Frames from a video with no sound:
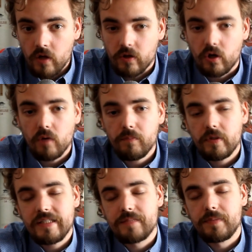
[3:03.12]
The
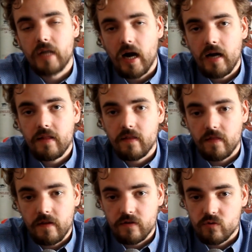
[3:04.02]
companies behind
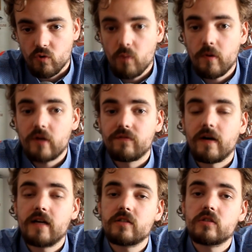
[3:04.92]
these
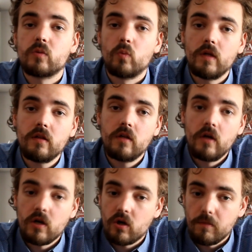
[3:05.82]
robo-advisors will
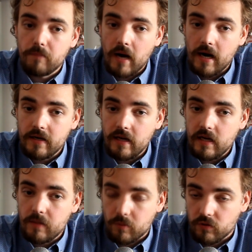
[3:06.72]
compile
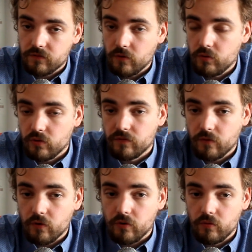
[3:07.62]
a portfolio
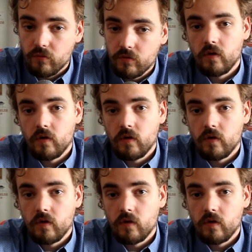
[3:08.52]
for you,